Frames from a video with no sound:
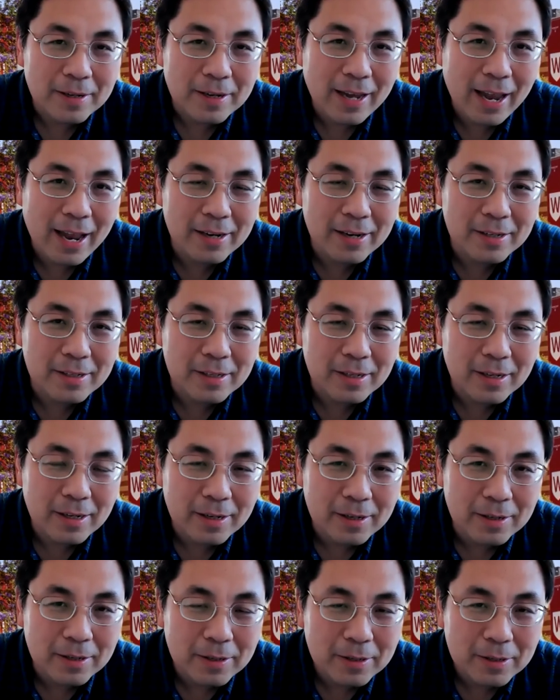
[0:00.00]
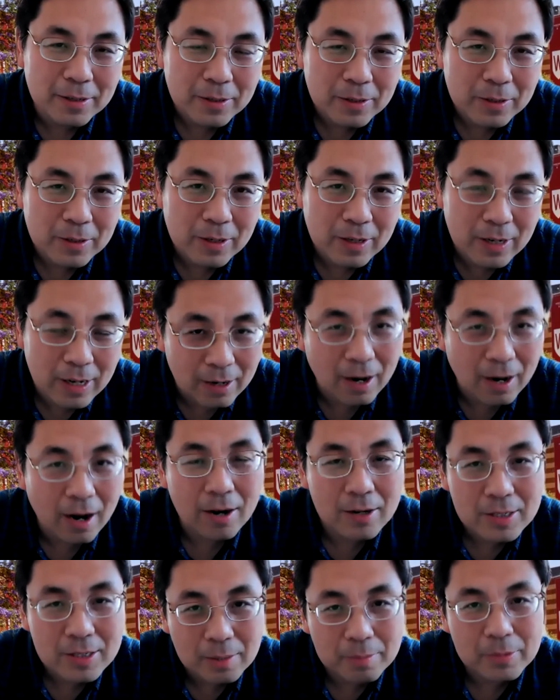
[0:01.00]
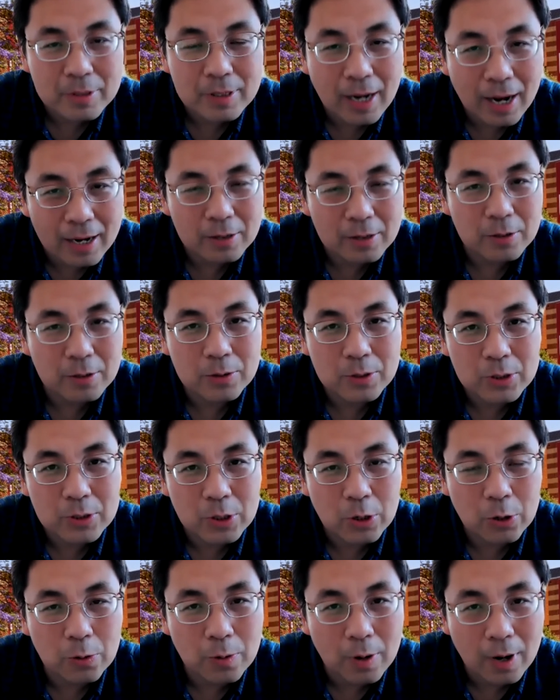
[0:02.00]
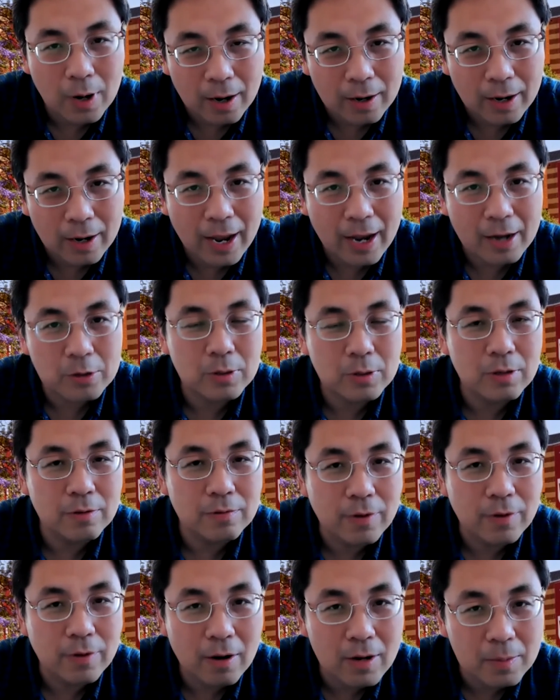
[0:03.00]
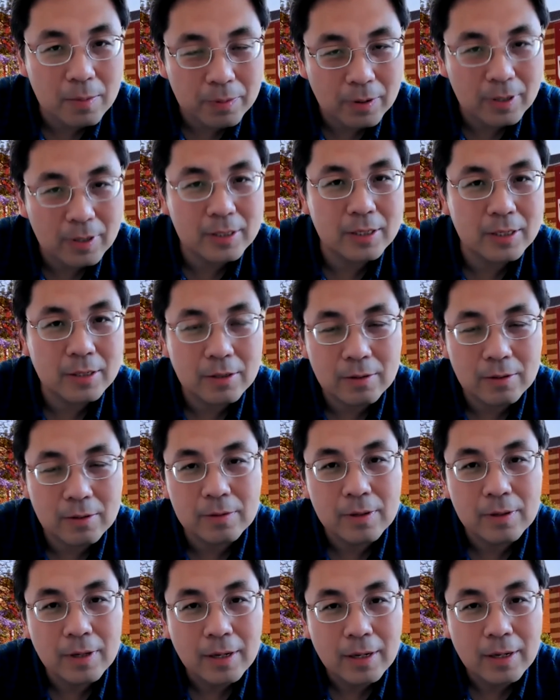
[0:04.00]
and there are some titles who are actually very political,